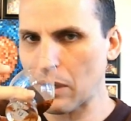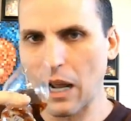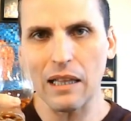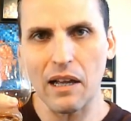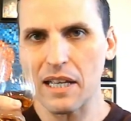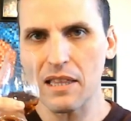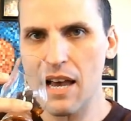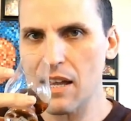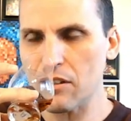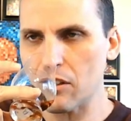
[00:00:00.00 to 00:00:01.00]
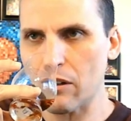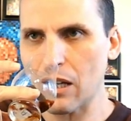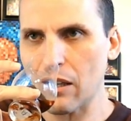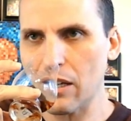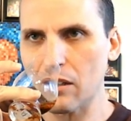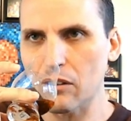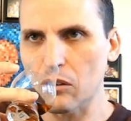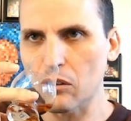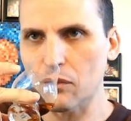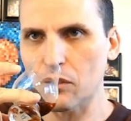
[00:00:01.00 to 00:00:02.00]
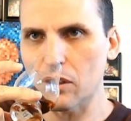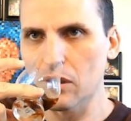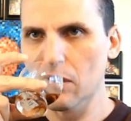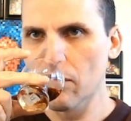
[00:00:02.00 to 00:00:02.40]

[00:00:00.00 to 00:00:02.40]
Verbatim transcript: But I like that. You know, I like a little different